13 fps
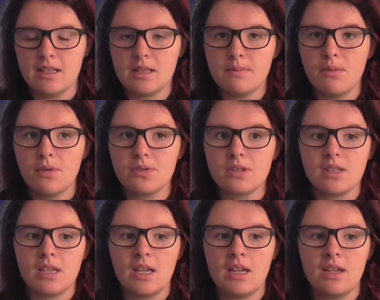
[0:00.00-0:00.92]
It's
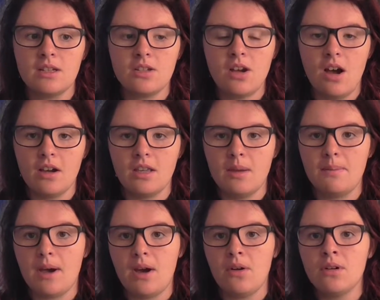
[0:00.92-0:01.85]
mostly talking
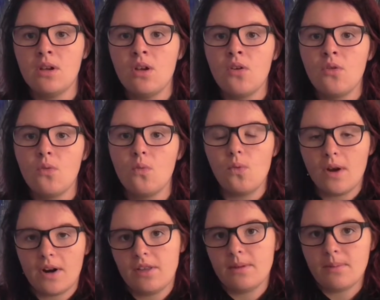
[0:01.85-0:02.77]
about
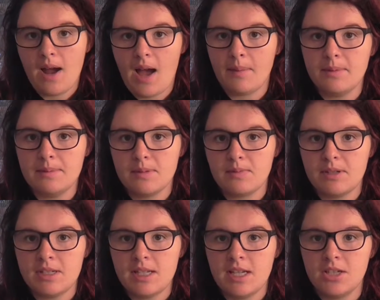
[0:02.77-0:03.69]
what are the problems
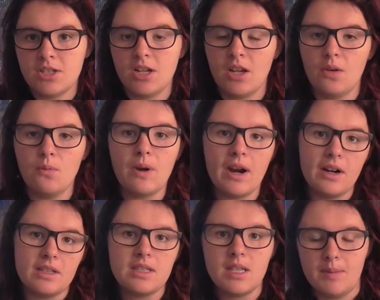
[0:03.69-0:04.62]
with teaching,
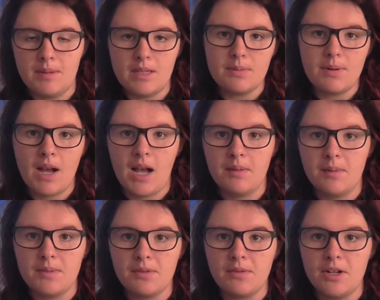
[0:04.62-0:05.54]
where did some of these
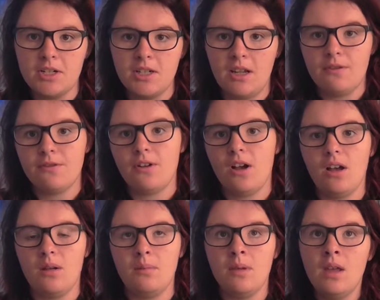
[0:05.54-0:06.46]
problems originate
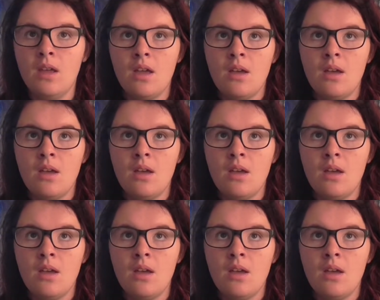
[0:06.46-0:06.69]
from,